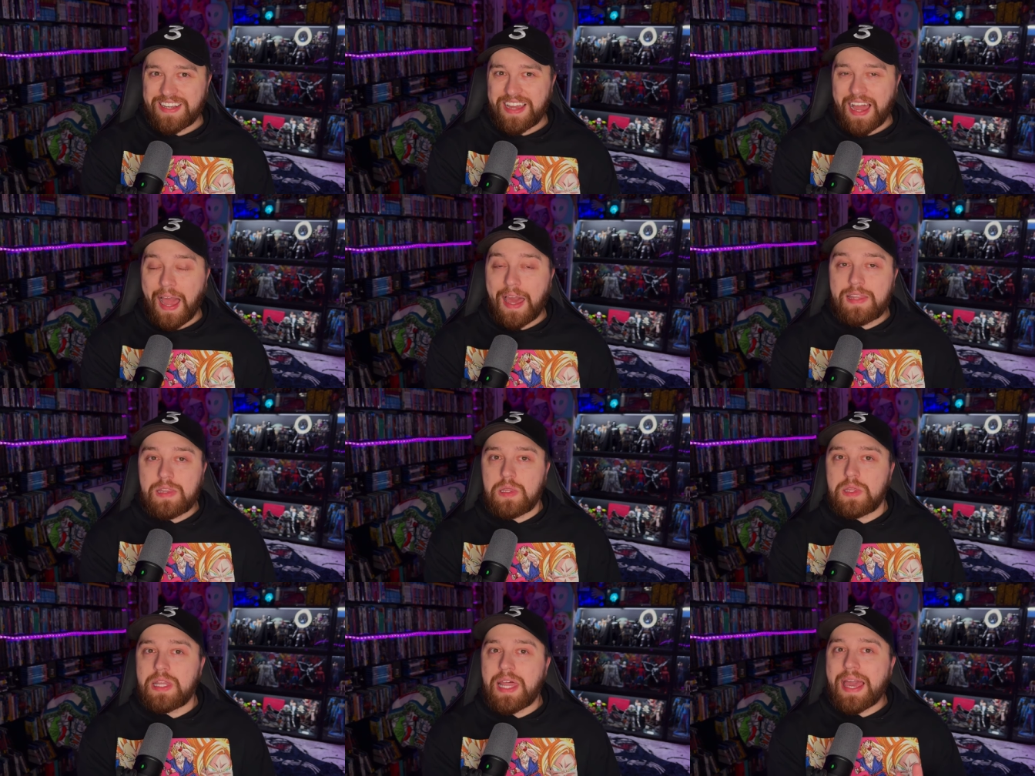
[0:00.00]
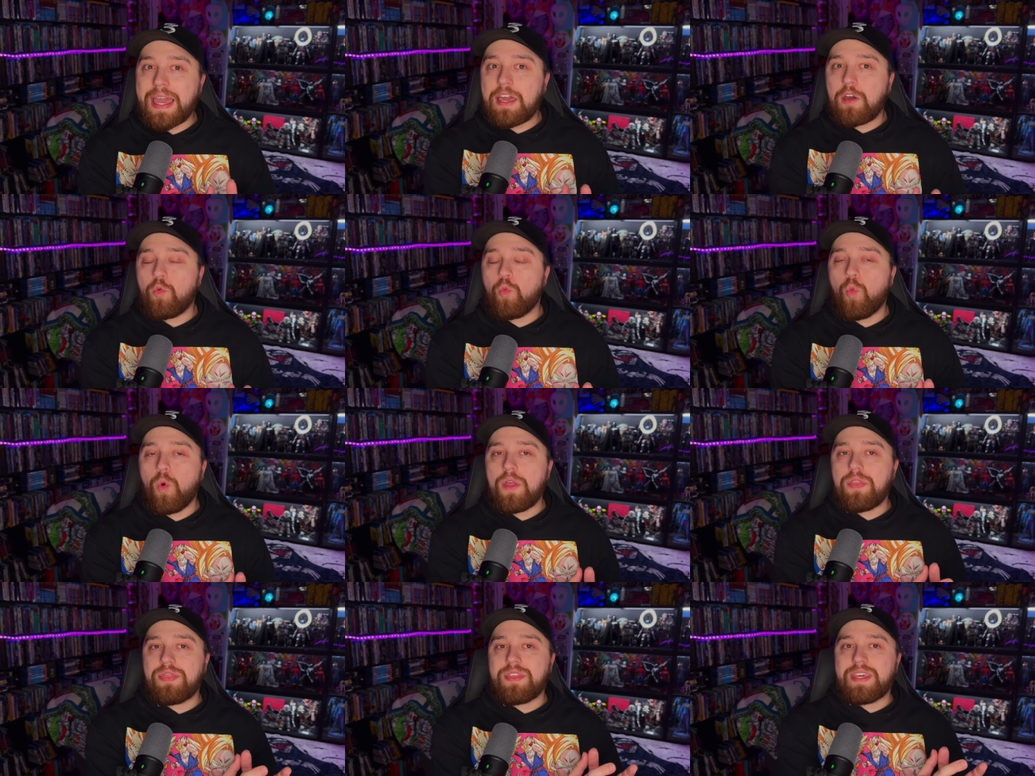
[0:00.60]
I like
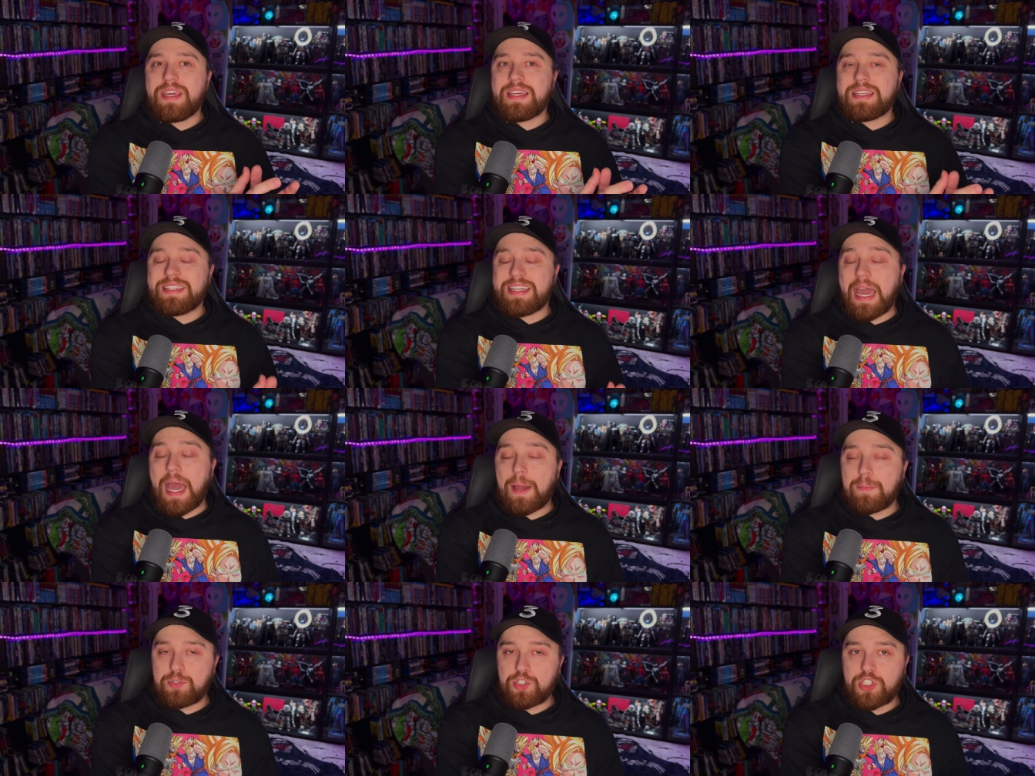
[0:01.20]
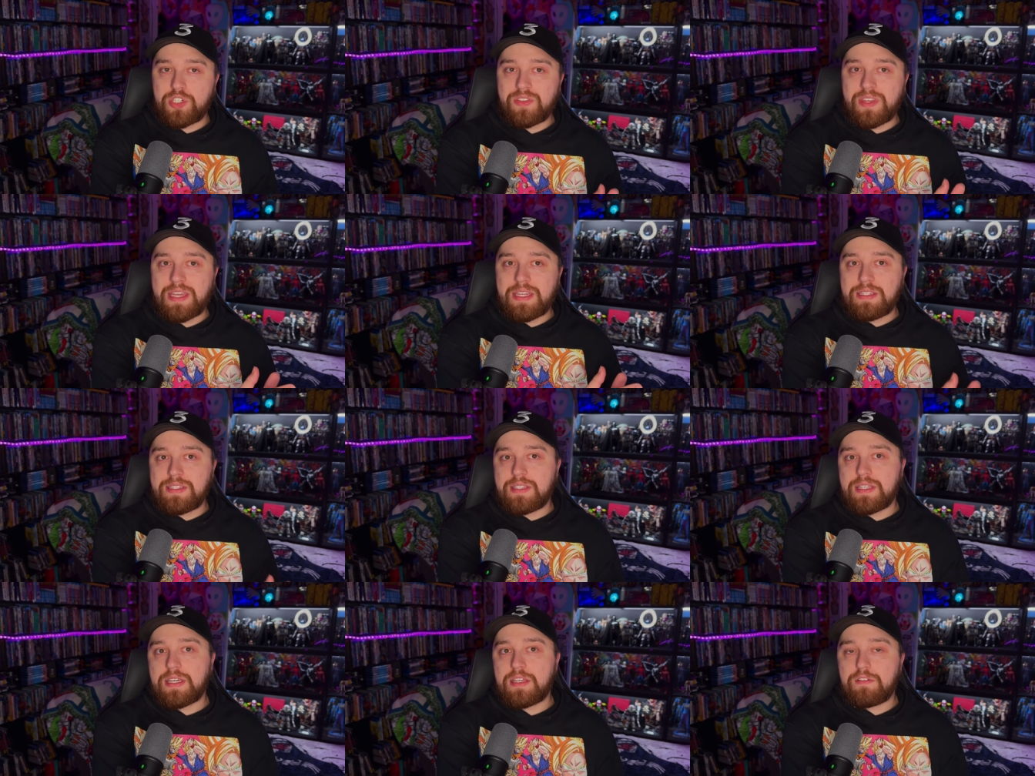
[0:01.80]
what the adaptation they
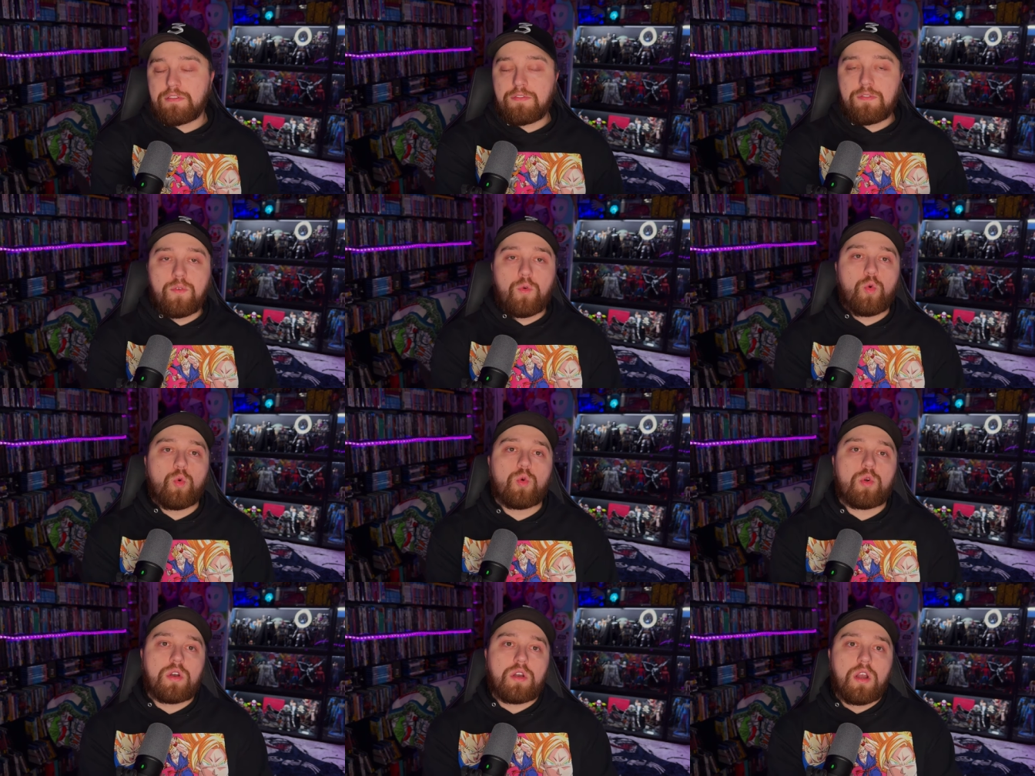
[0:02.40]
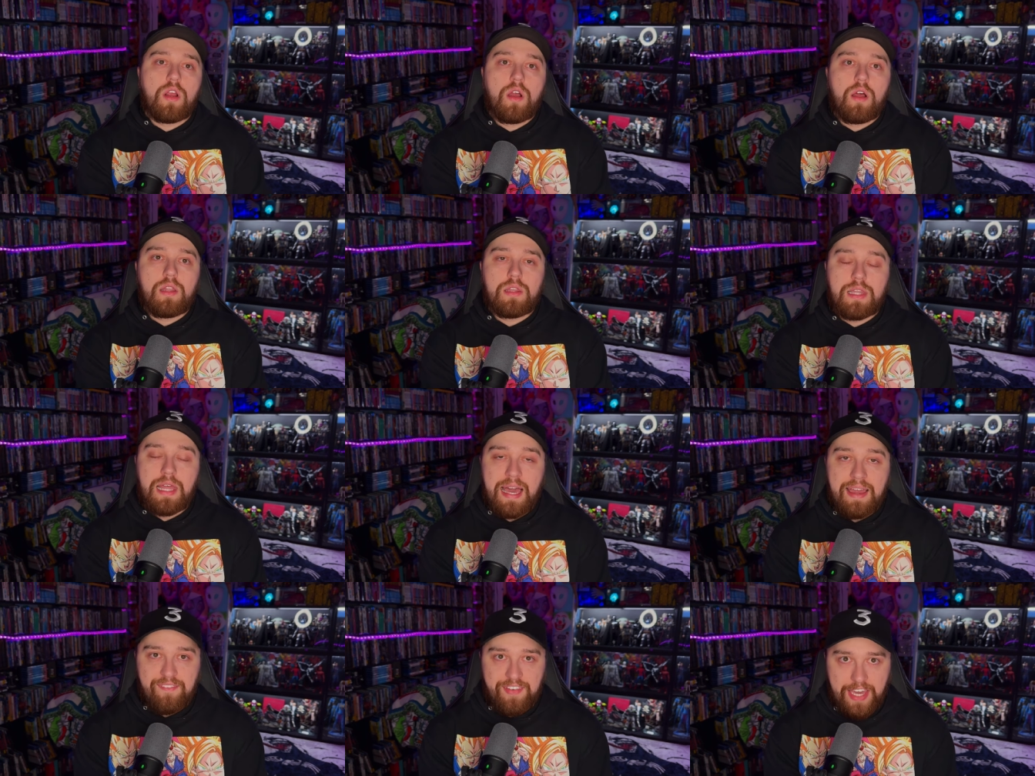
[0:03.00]
did for
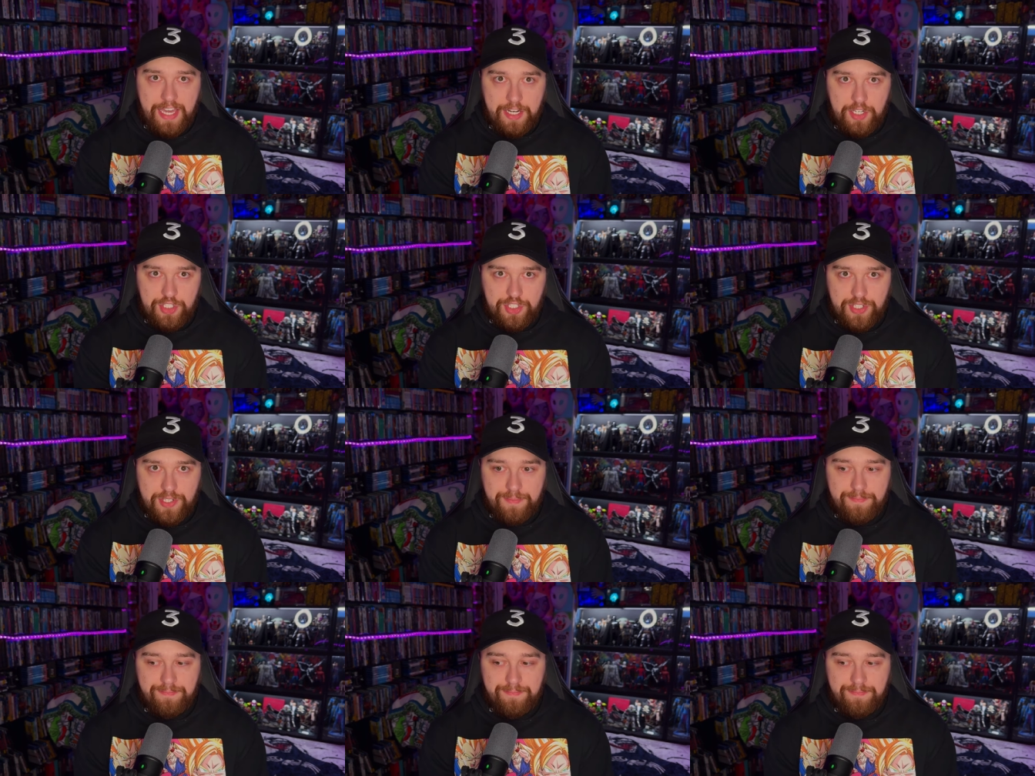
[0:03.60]
live action.